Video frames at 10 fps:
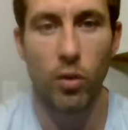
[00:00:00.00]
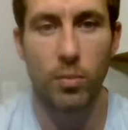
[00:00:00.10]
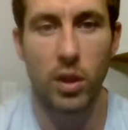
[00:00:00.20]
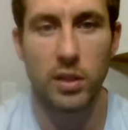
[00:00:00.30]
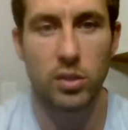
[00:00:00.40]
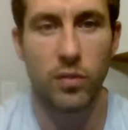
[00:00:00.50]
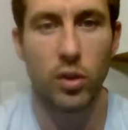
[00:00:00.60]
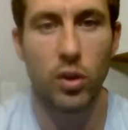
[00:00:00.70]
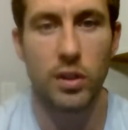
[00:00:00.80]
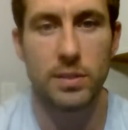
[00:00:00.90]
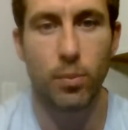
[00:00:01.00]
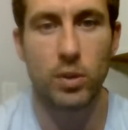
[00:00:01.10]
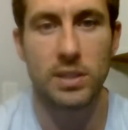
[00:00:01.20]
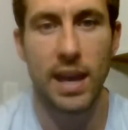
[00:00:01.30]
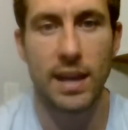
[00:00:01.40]
formula. So if you go to
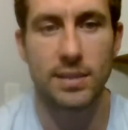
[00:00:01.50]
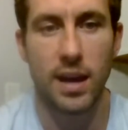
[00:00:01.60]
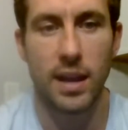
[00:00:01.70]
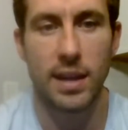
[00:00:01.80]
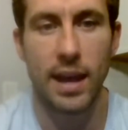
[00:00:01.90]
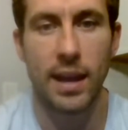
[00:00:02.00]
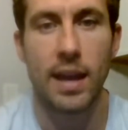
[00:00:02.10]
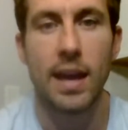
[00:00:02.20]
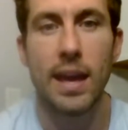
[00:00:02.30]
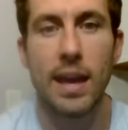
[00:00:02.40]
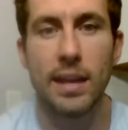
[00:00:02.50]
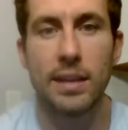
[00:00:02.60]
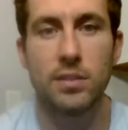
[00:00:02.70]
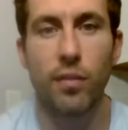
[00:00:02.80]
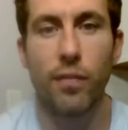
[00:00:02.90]
sportscast.net, it
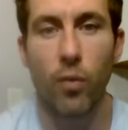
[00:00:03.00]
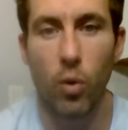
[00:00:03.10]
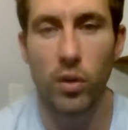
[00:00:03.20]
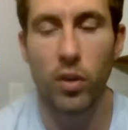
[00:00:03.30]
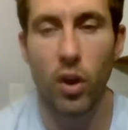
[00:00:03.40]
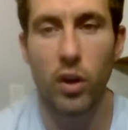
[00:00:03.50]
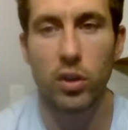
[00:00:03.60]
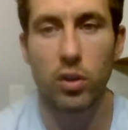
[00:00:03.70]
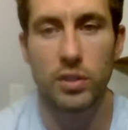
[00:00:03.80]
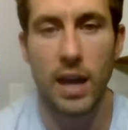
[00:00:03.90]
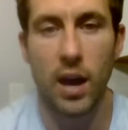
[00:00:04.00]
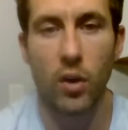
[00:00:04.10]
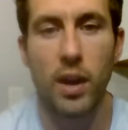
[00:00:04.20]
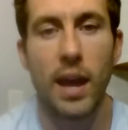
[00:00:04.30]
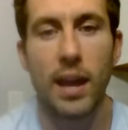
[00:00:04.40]
is the fourth article
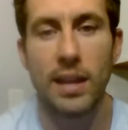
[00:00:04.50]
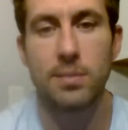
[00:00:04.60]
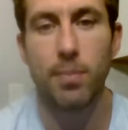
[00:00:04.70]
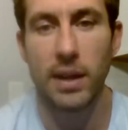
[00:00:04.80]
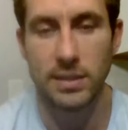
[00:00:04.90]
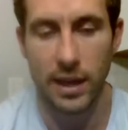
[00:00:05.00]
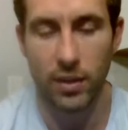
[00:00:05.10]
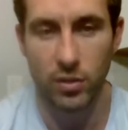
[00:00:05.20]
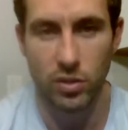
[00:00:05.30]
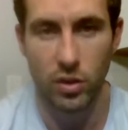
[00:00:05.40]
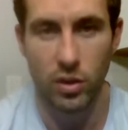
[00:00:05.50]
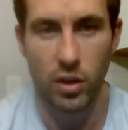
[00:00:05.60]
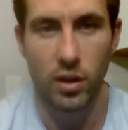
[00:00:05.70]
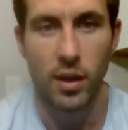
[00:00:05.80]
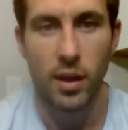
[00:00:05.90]
down, and it's by Tyler
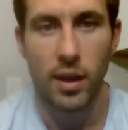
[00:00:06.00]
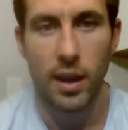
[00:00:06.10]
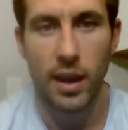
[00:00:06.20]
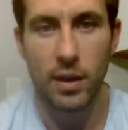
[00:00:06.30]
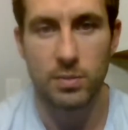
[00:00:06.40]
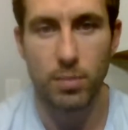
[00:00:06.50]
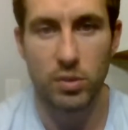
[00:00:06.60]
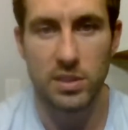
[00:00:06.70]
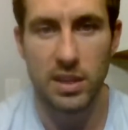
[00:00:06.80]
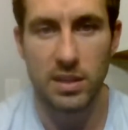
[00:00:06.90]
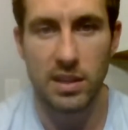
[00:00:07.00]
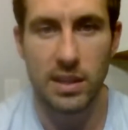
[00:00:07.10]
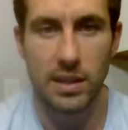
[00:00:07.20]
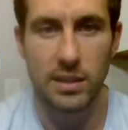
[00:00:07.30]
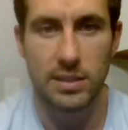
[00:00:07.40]
Turner, and it was posted
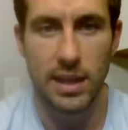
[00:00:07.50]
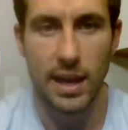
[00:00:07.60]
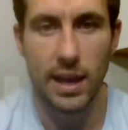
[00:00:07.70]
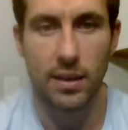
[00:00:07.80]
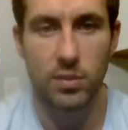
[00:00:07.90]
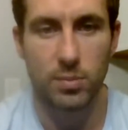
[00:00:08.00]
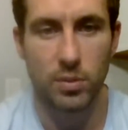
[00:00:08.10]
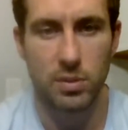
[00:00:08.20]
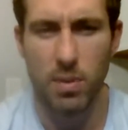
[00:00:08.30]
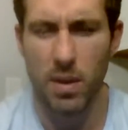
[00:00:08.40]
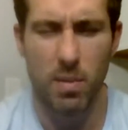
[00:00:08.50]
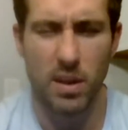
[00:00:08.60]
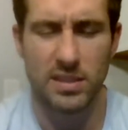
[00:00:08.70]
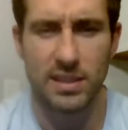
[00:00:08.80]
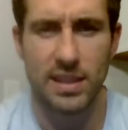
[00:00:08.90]
today. It was posted probably
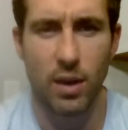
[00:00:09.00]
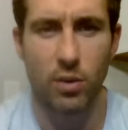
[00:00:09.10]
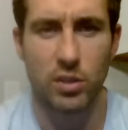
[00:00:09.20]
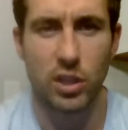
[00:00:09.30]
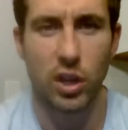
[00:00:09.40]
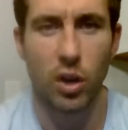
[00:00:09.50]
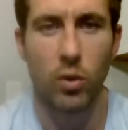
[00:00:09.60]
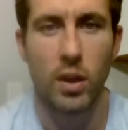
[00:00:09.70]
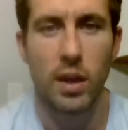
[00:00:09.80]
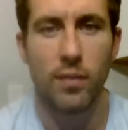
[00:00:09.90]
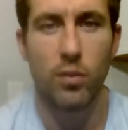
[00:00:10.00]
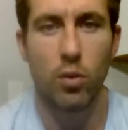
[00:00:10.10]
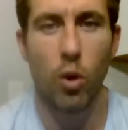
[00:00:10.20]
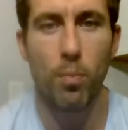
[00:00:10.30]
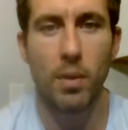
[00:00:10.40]
about 6 hours ago. If
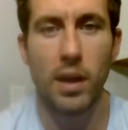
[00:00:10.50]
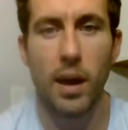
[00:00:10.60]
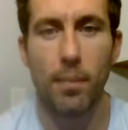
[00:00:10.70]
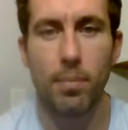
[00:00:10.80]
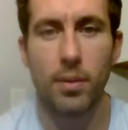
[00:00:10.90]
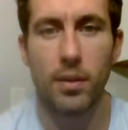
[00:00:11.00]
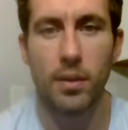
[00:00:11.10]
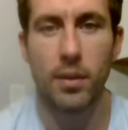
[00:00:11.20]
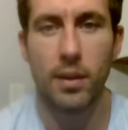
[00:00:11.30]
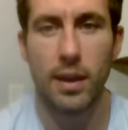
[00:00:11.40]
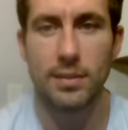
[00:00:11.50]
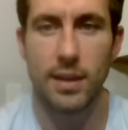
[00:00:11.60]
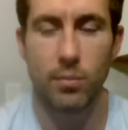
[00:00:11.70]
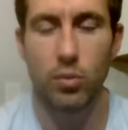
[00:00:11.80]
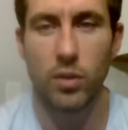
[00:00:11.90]
you open it up, as
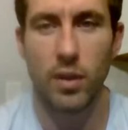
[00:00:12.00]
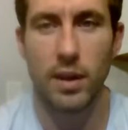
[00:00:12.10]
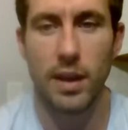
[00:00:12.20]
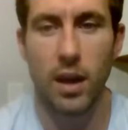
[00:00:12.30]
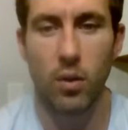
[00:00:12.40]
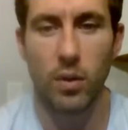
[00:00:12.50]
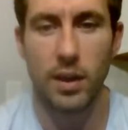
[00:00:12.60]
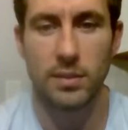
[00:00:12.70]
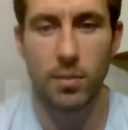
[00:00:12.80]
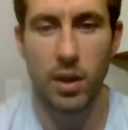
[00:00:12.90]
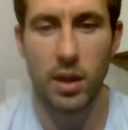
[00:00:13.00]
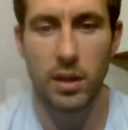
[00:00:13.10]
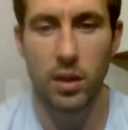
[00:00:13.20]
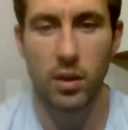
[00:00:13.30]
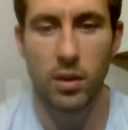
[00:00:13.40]
I'm doing right now, as I'm on
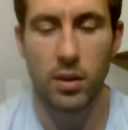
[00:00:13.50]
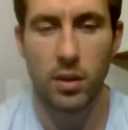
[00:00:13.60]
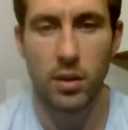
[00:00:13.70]
here,